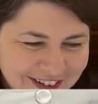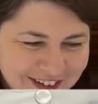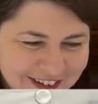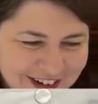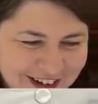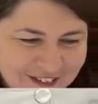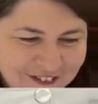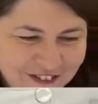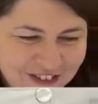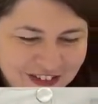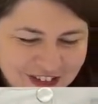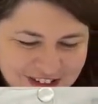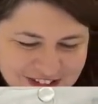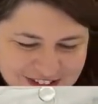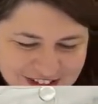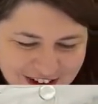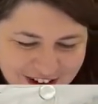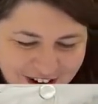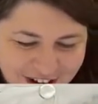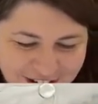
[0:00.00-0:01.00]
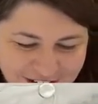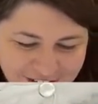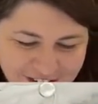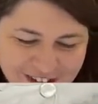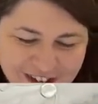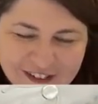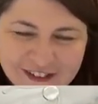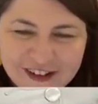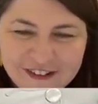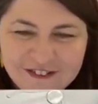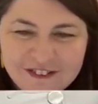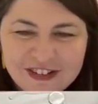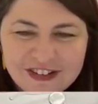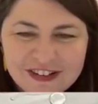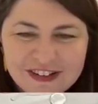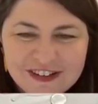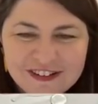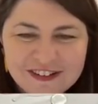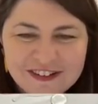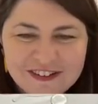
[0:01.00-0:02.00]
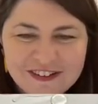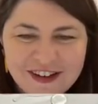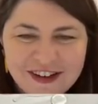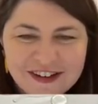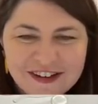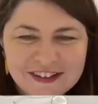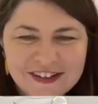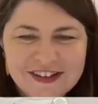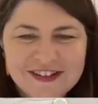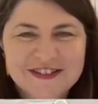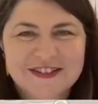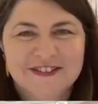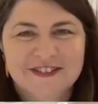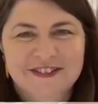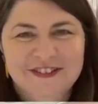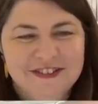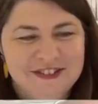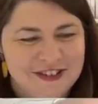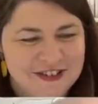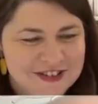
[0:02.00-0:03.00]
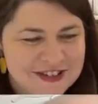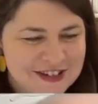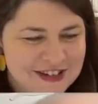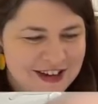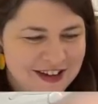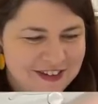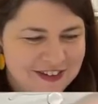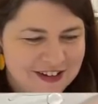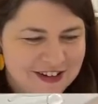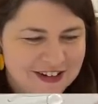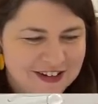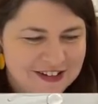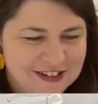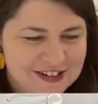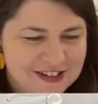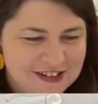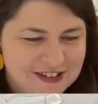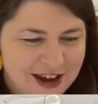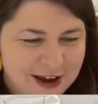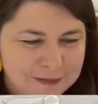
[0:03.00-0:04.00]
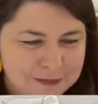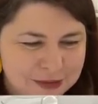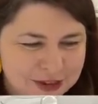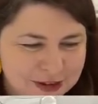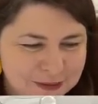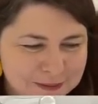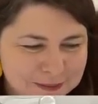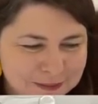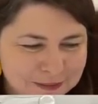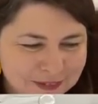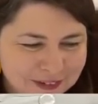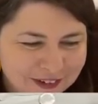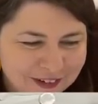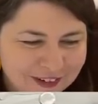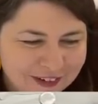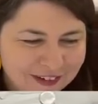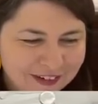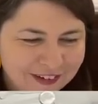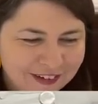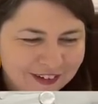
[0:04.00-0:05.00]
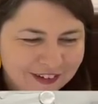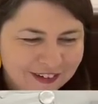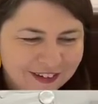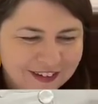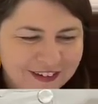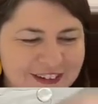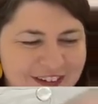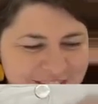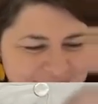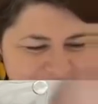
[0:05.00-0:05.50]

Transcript: it works now. I think I'm really going to like these glue dots now that I can stab them. I